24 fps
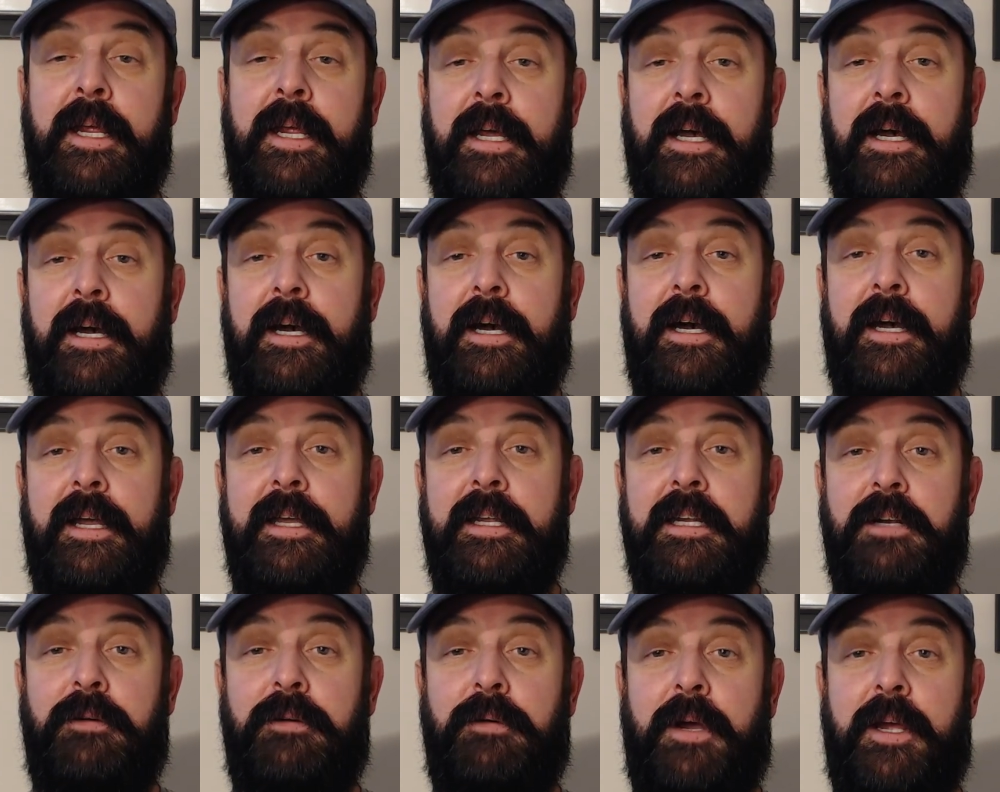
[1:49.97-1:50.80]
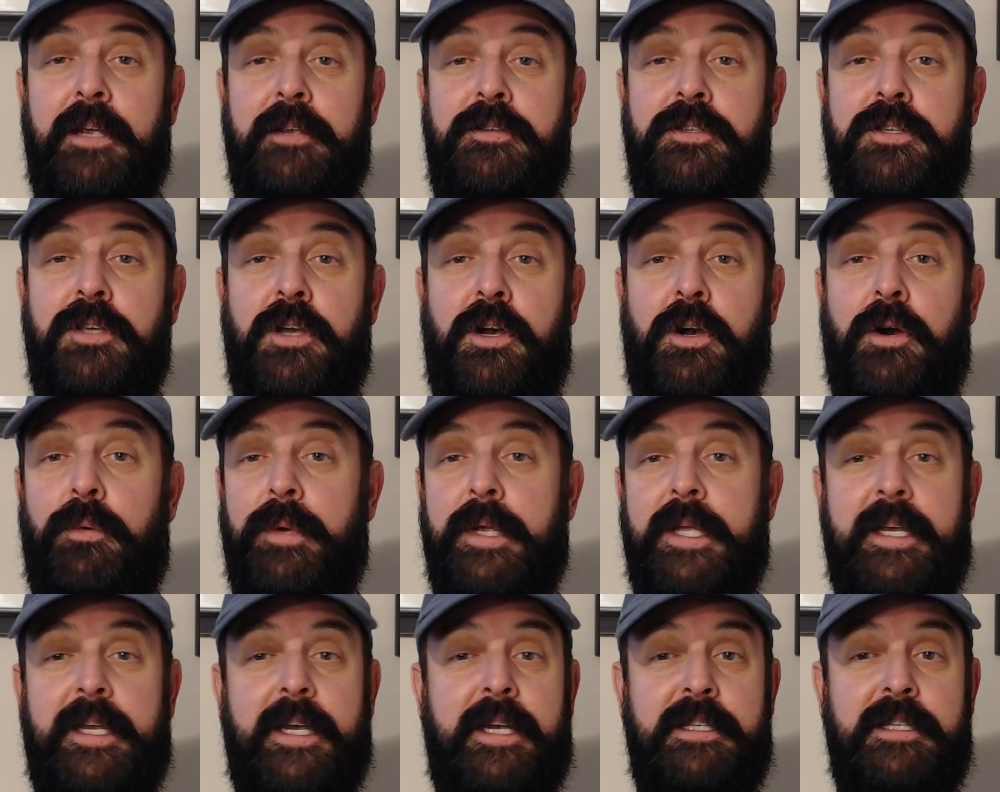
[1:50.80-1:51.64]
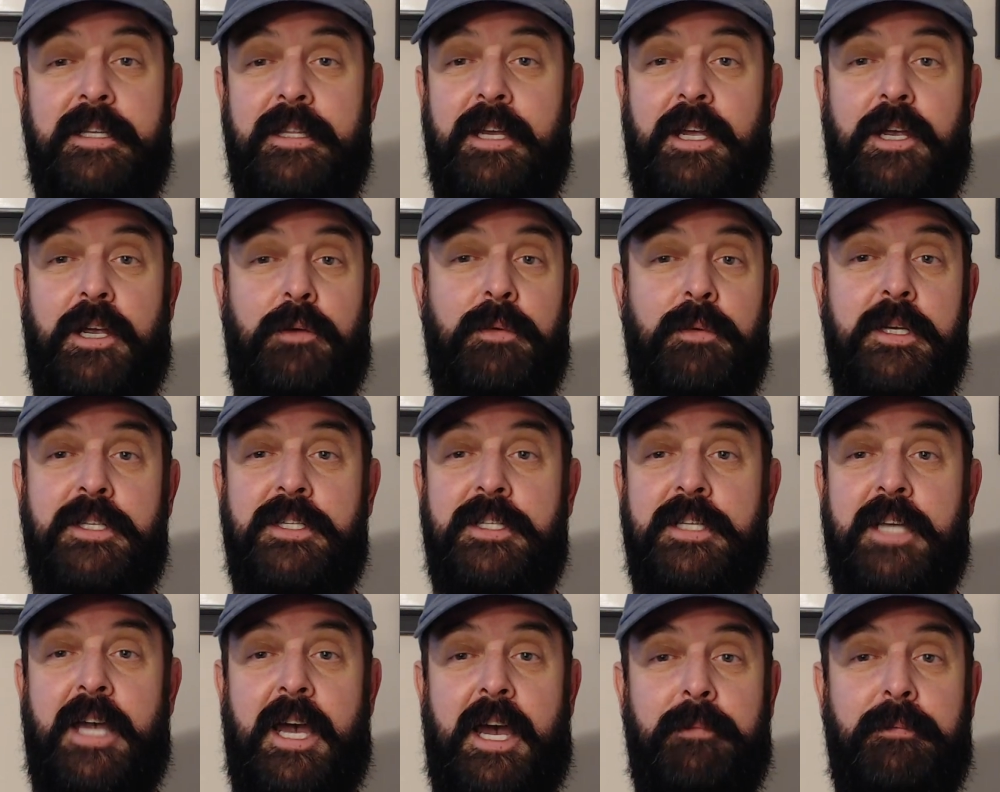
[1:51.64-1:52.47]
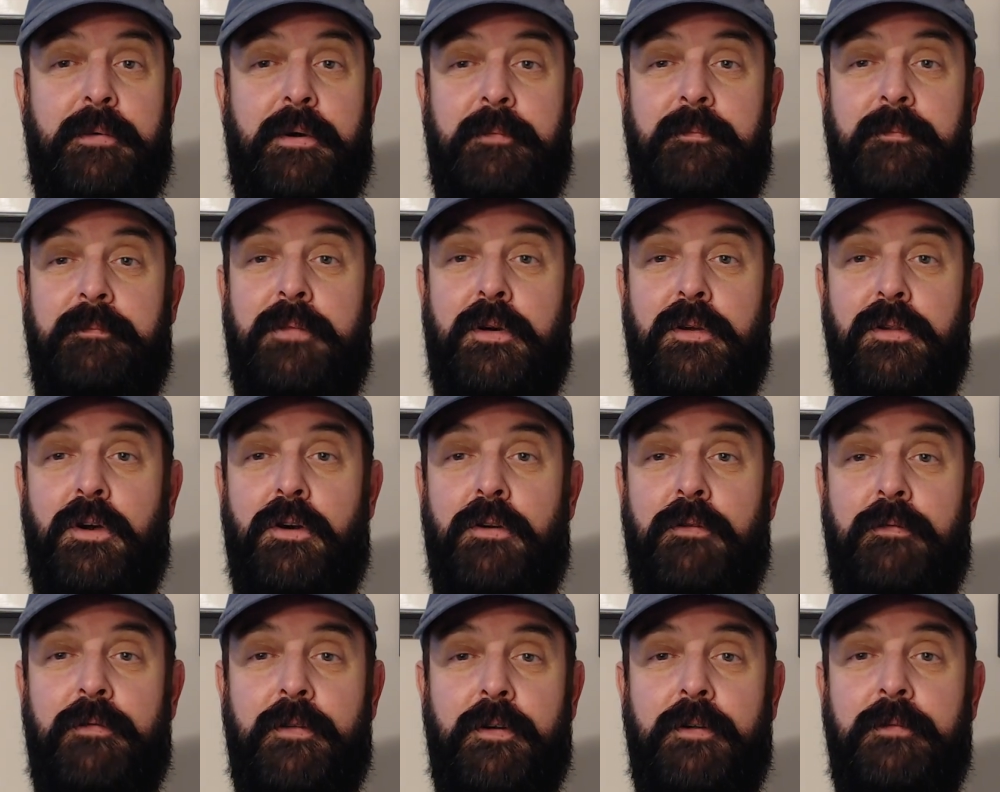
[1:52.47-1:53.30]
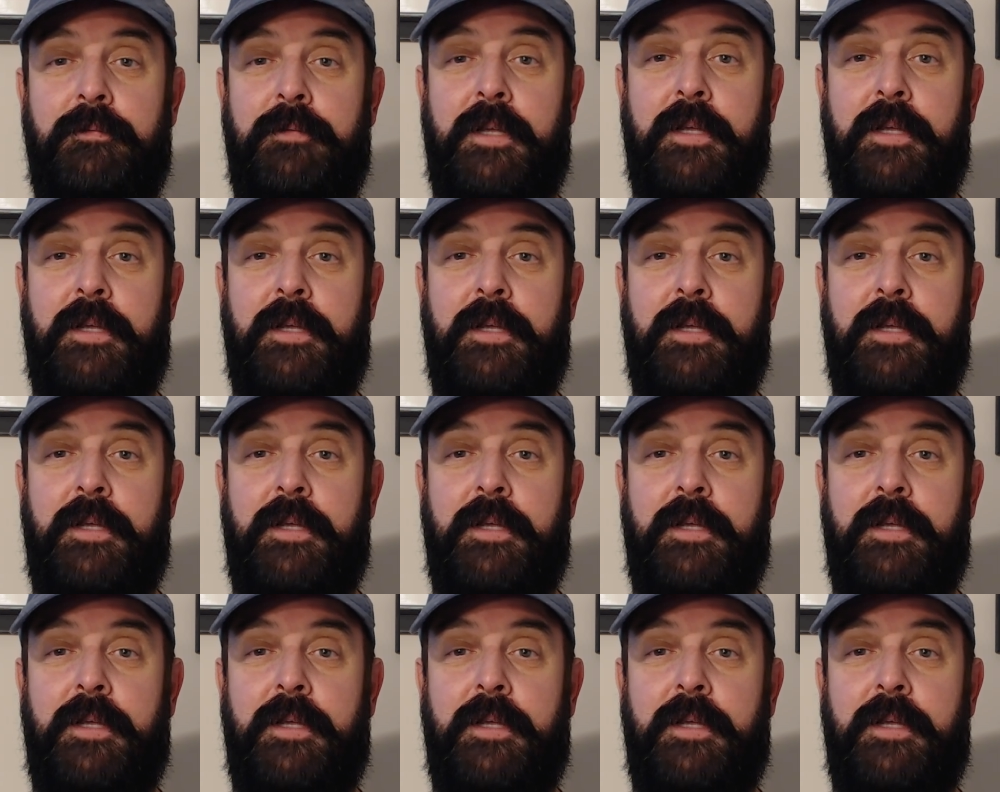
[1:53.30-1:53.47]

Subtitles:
Anyway, so we get to there, we stop, pull over.